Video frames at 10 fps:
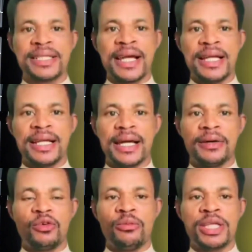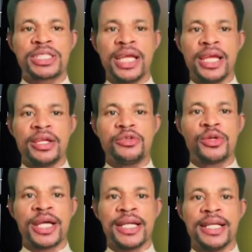the sixth.
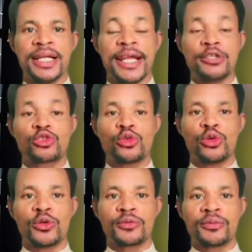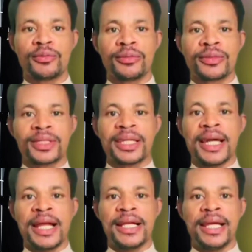In Algeria
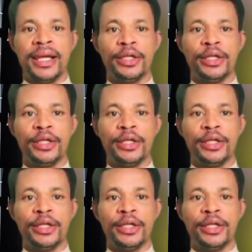no